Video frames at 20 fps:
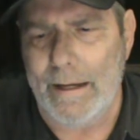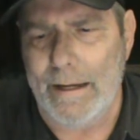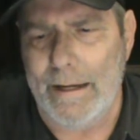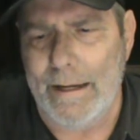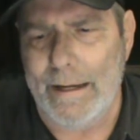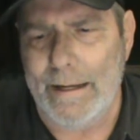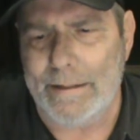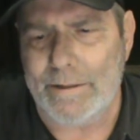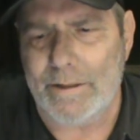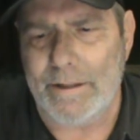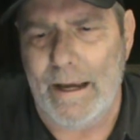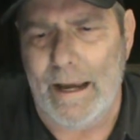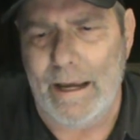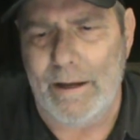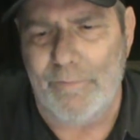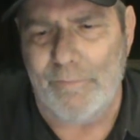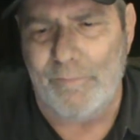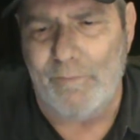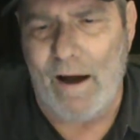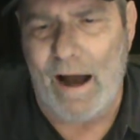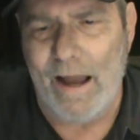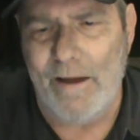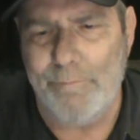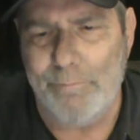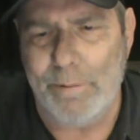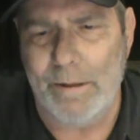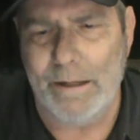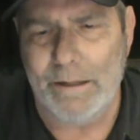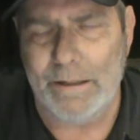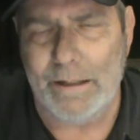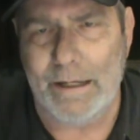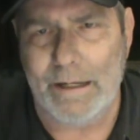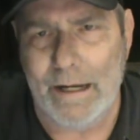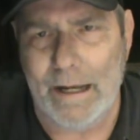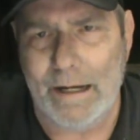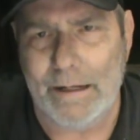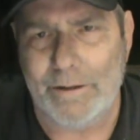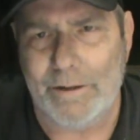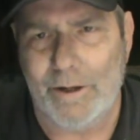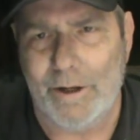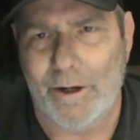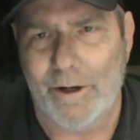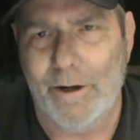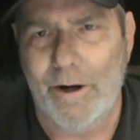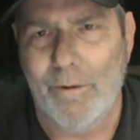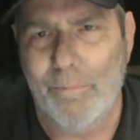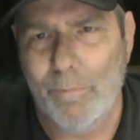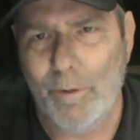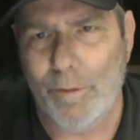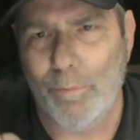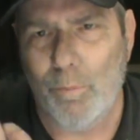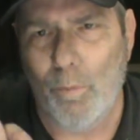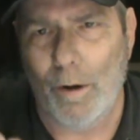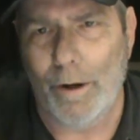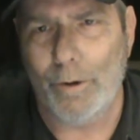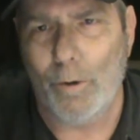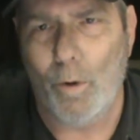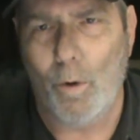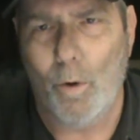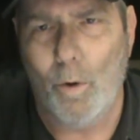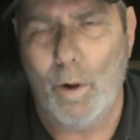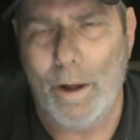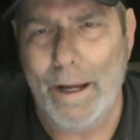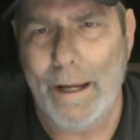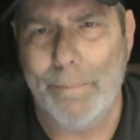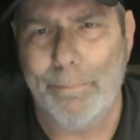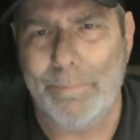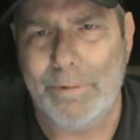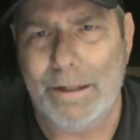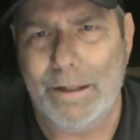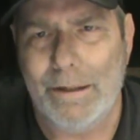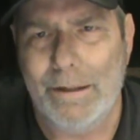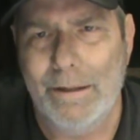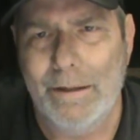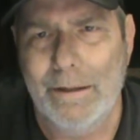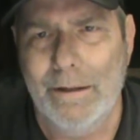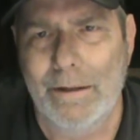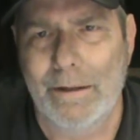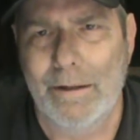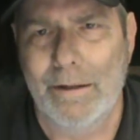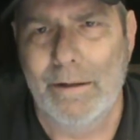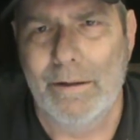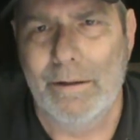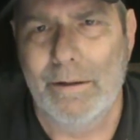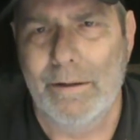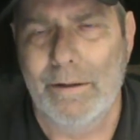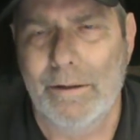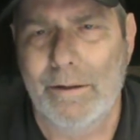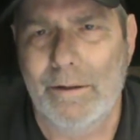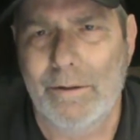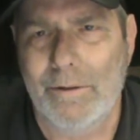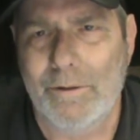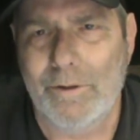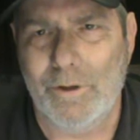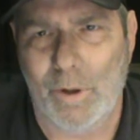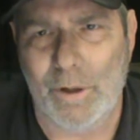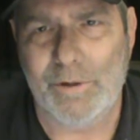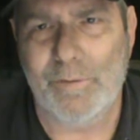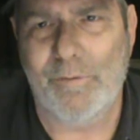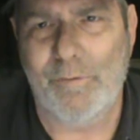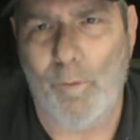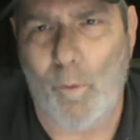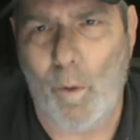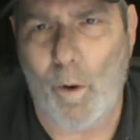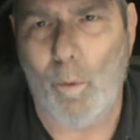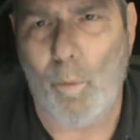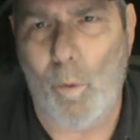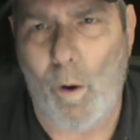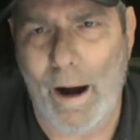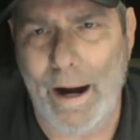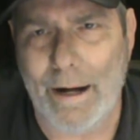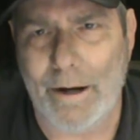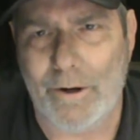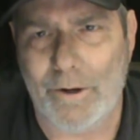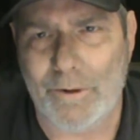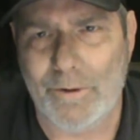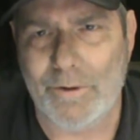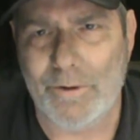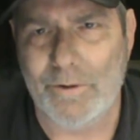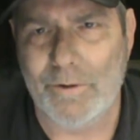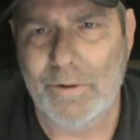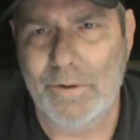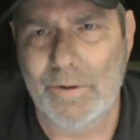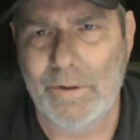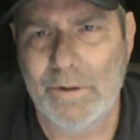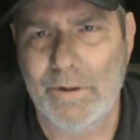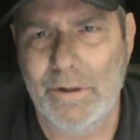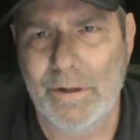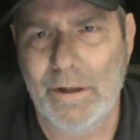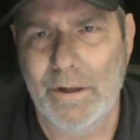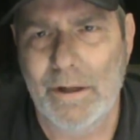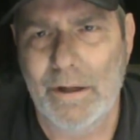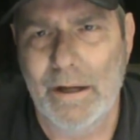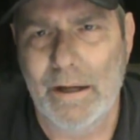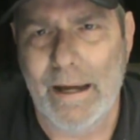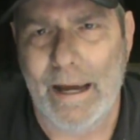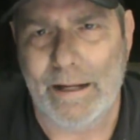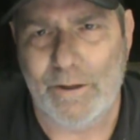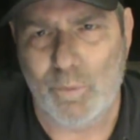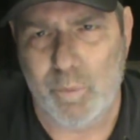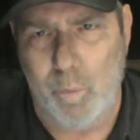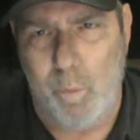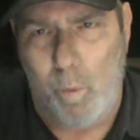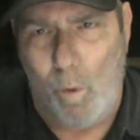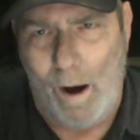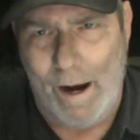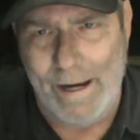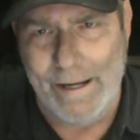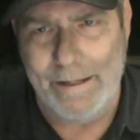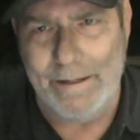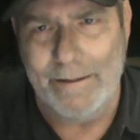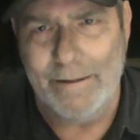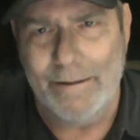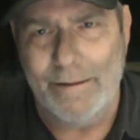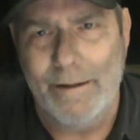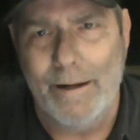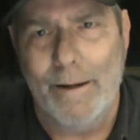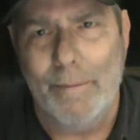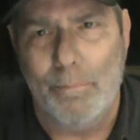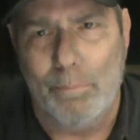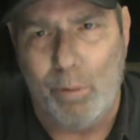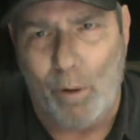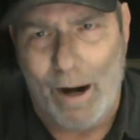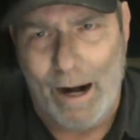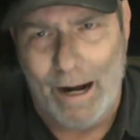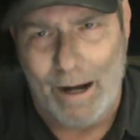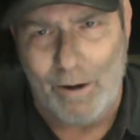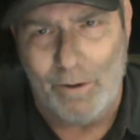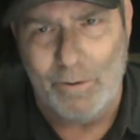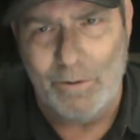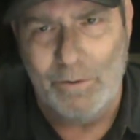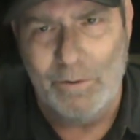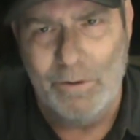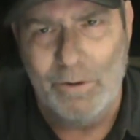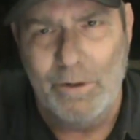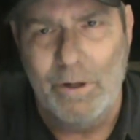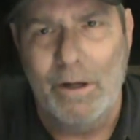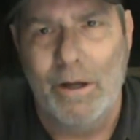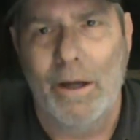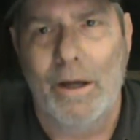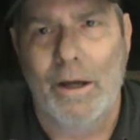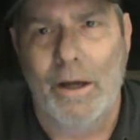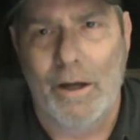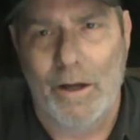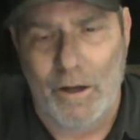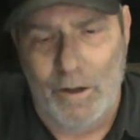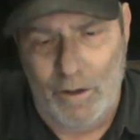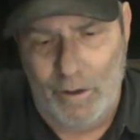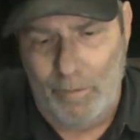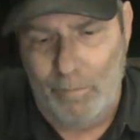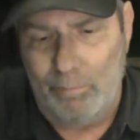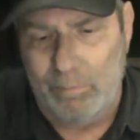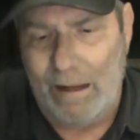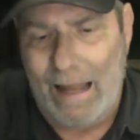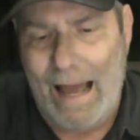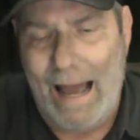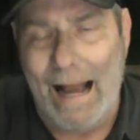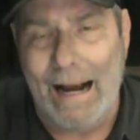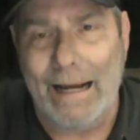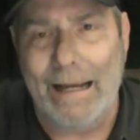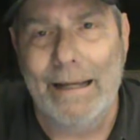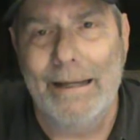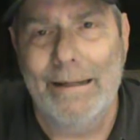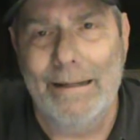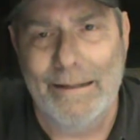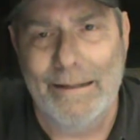it's a 5-pin connector with 1 hole empty. So it's 4 wires. It's white, brown, black,